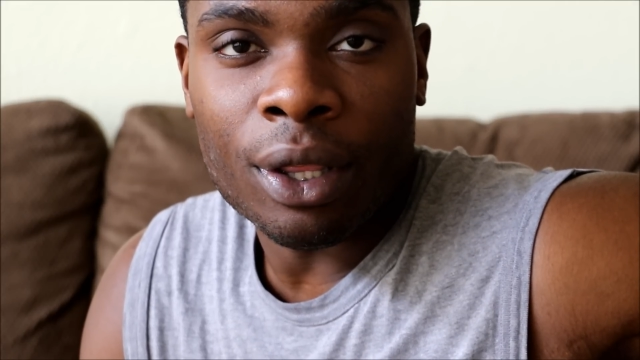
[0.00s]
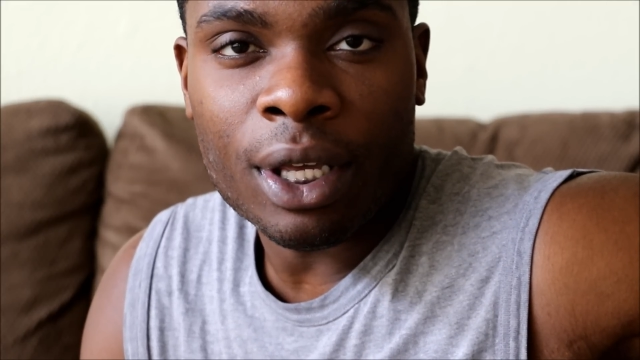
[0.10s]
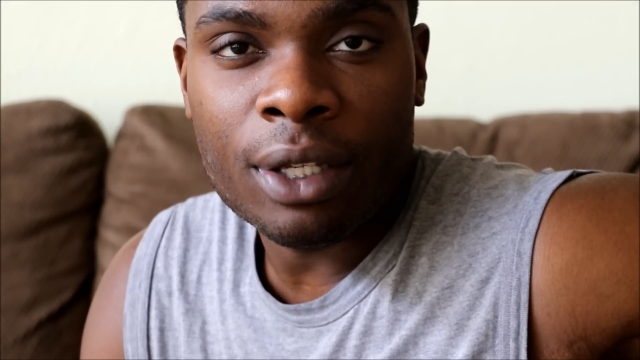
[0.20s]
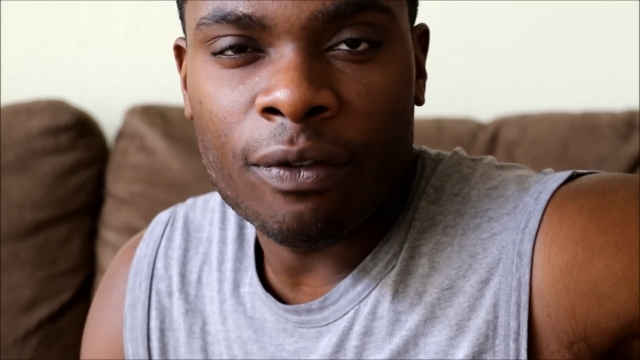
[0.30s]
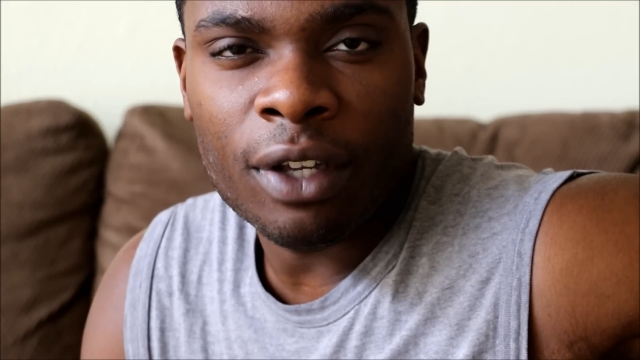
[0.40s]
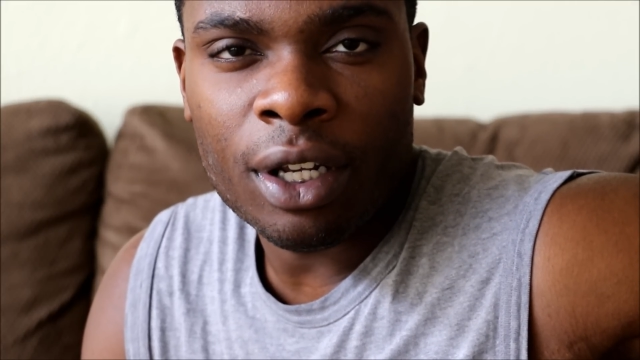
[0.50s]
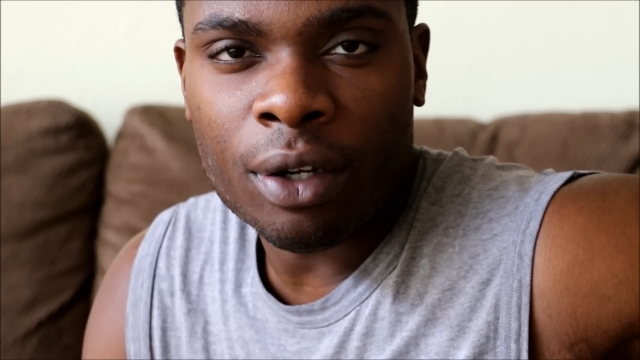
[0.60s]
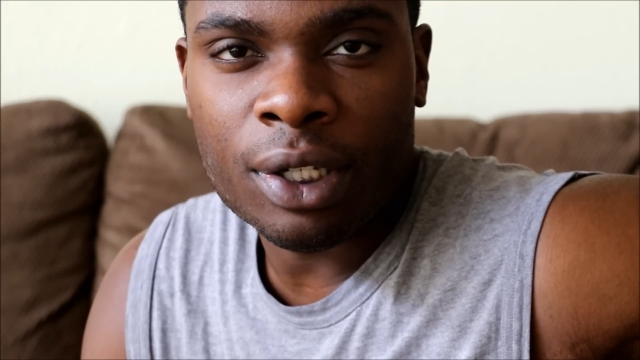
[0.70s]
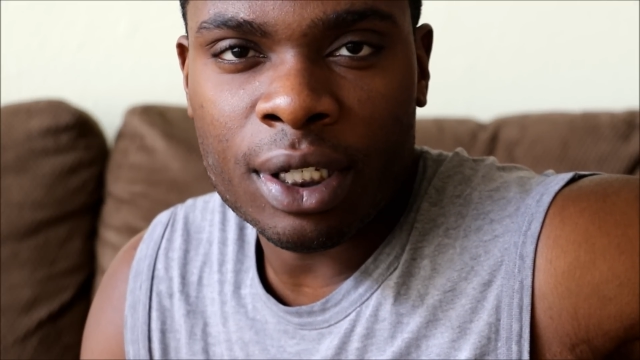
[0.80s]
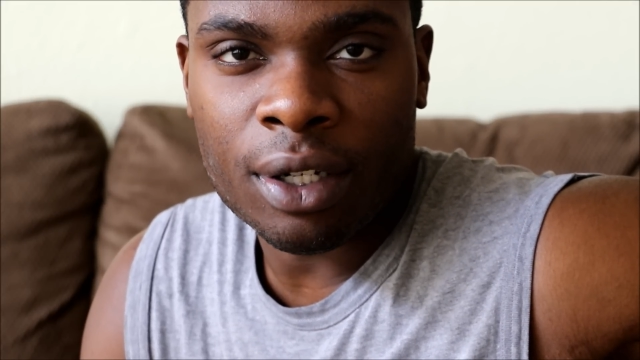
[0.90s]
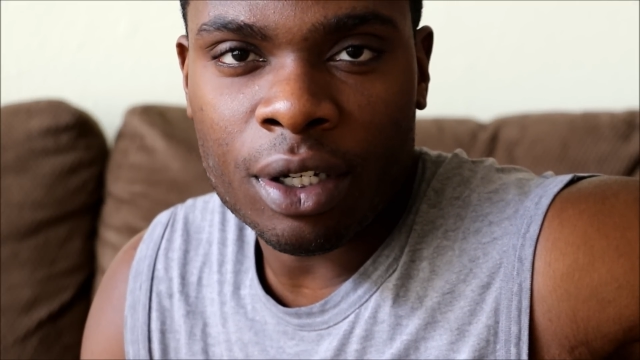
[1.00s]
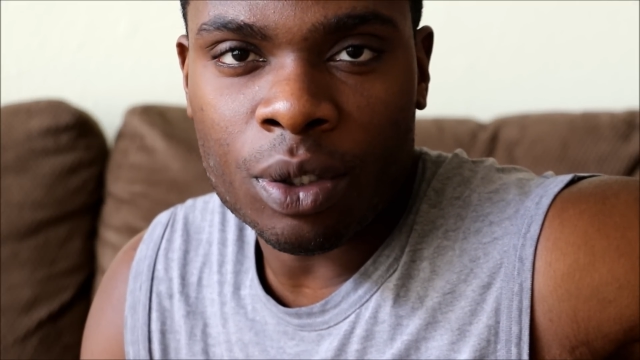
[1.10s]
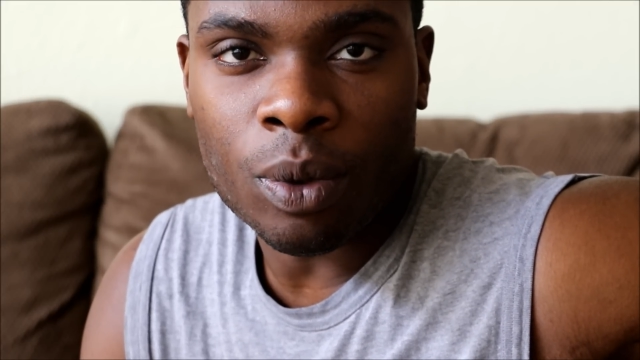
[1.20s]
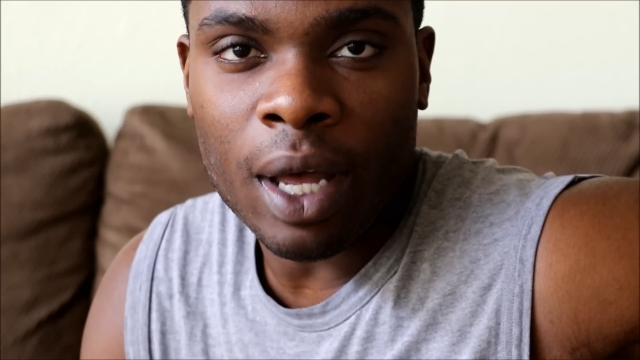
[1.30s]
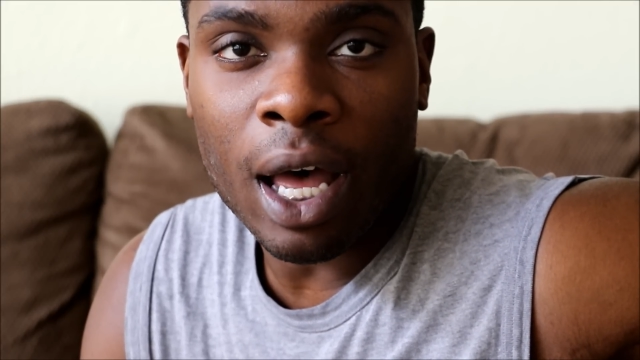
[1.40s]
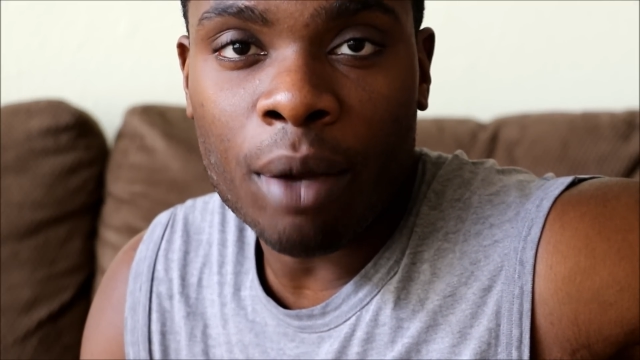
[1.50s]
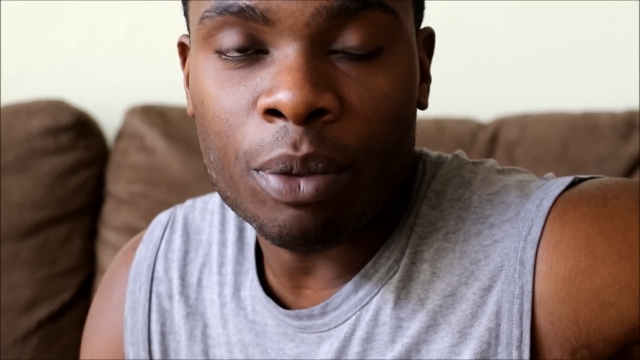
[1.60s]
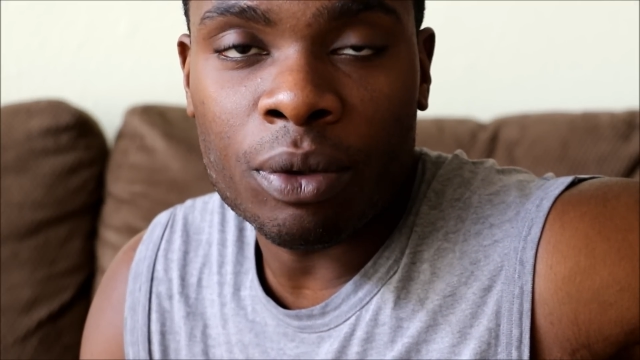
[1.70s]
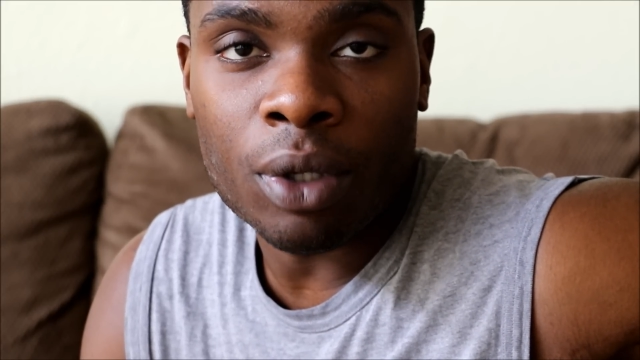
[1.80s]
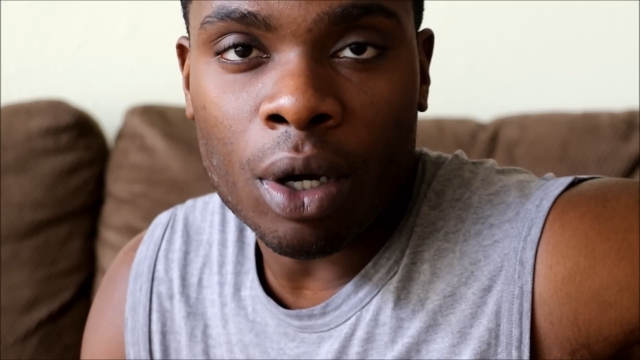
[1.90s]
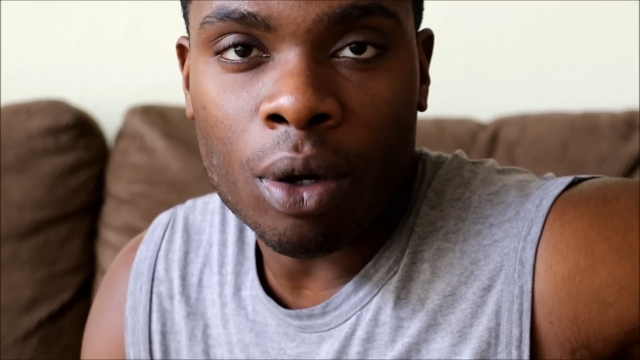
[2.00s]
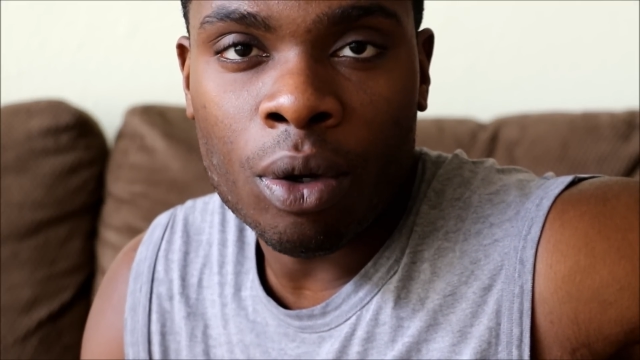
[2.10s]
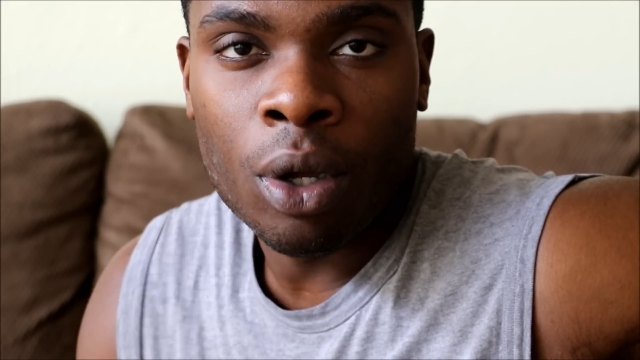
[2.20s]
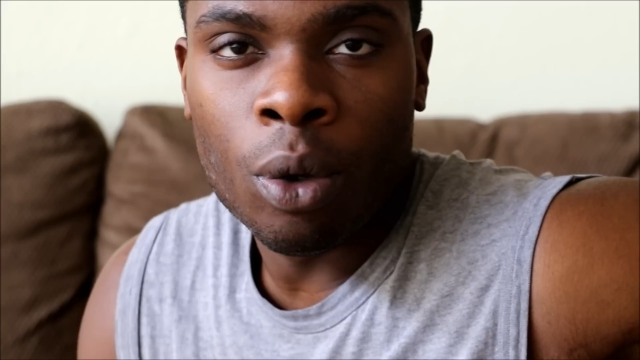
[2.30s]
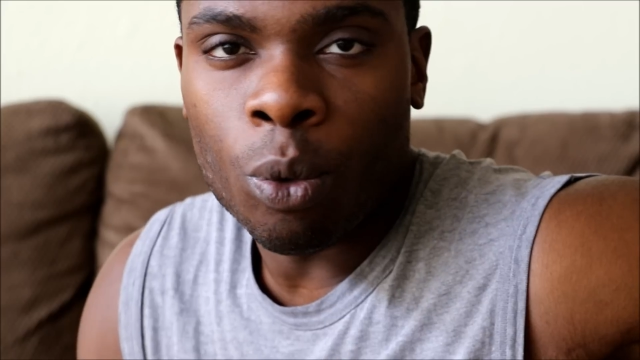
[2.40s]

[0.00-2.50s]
This video series will help you know